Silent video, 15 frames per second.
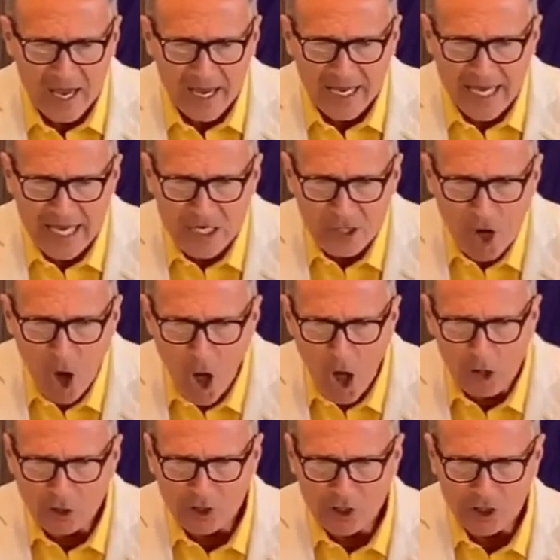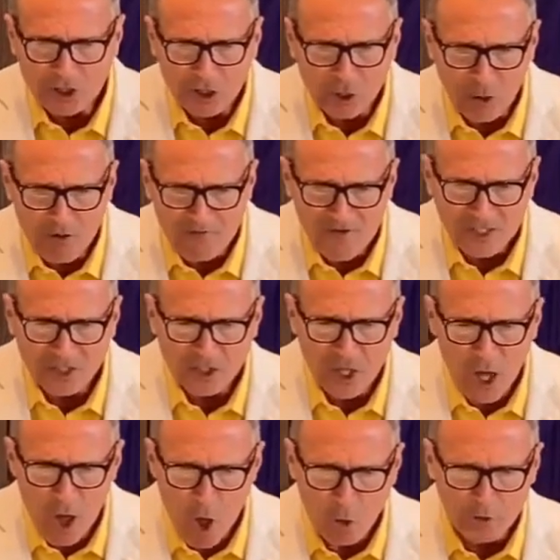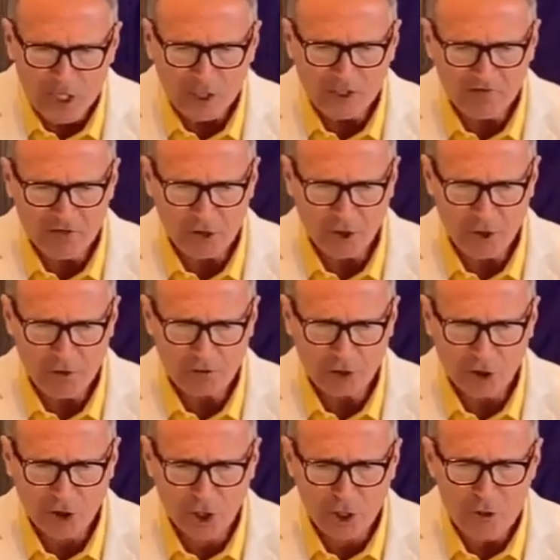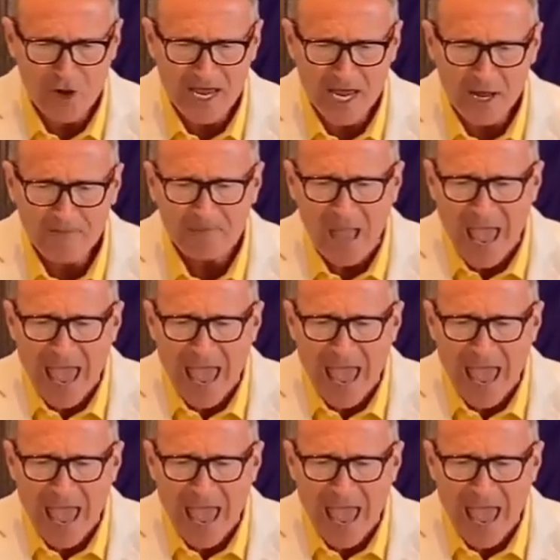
He calls the servants, the wholeness of the church, to him,